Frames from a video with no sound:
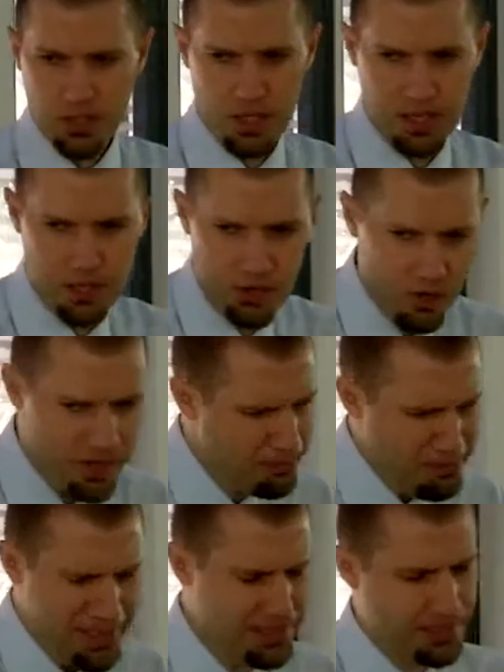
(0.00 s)
are
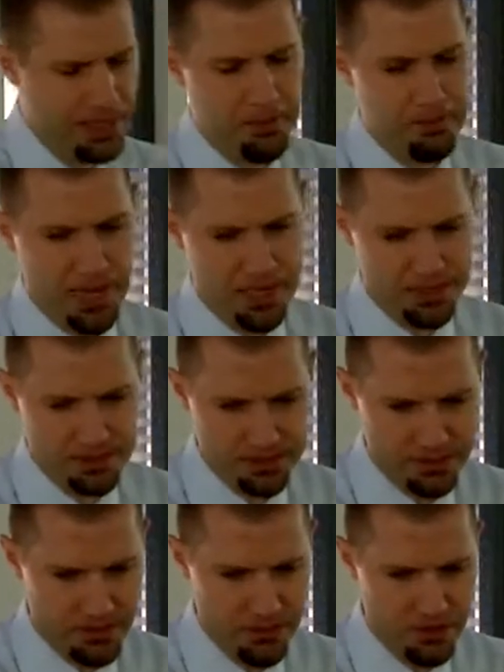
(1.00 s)
completely
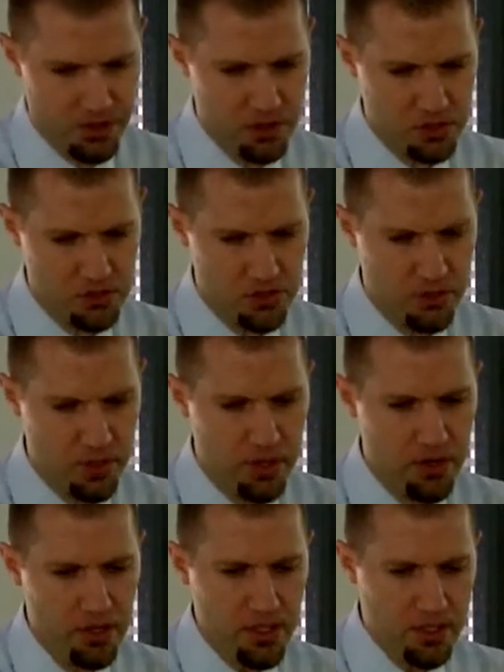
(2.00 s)
imbalanced in their theology,
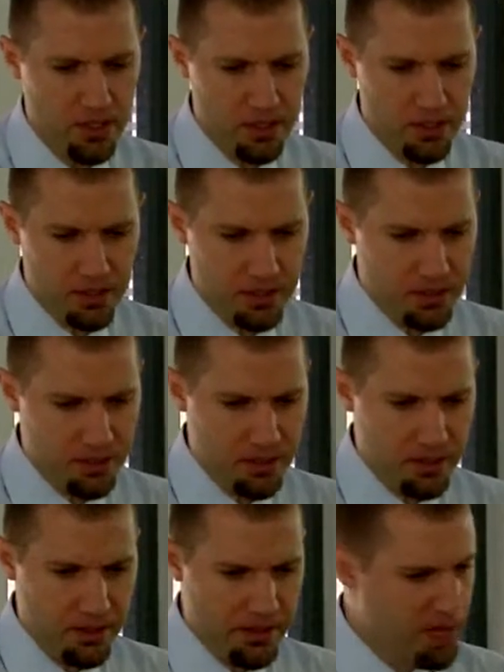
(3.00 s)
where
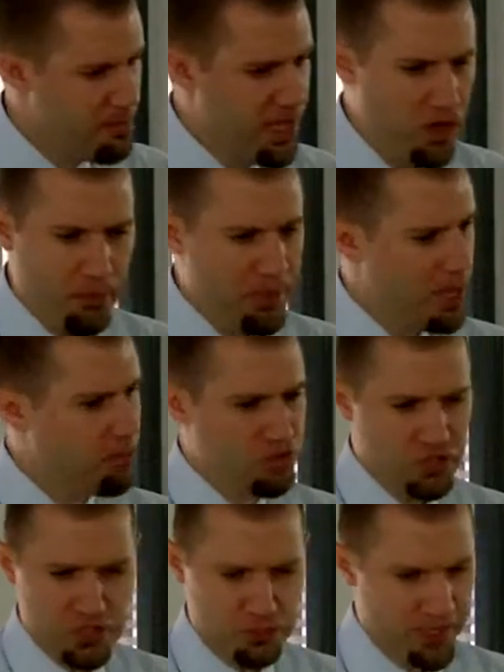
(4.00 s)
they may not be
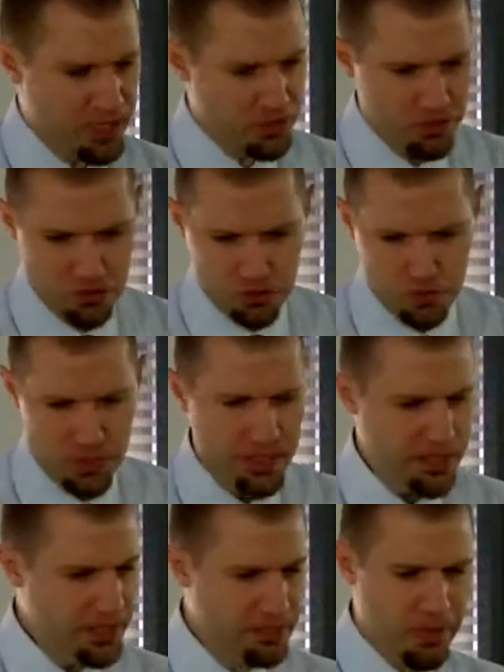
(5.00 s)
able to explain to you the
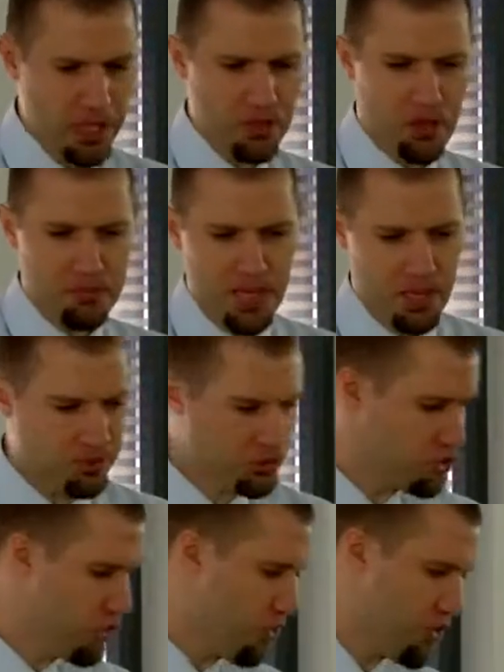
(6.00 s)
Trinity, they may not be able
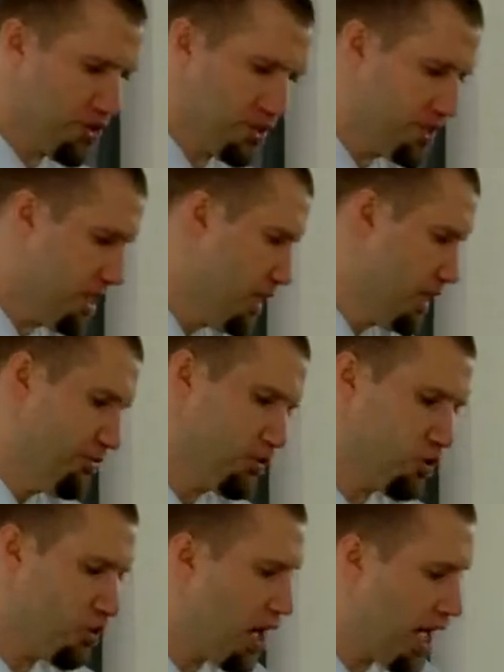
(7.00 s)
to show you the deity of
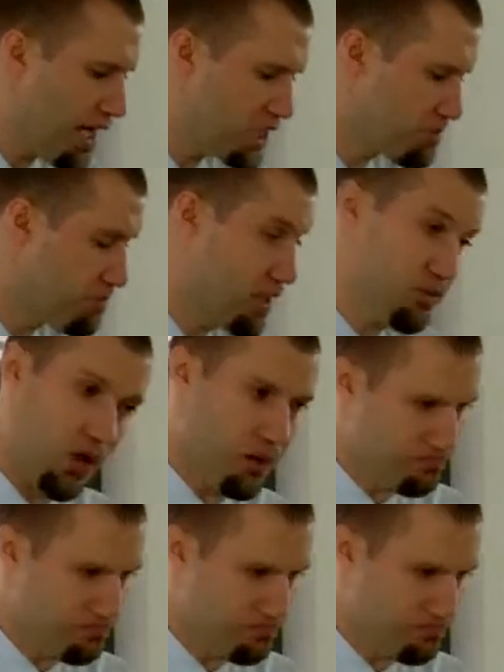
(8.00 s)
Christ, but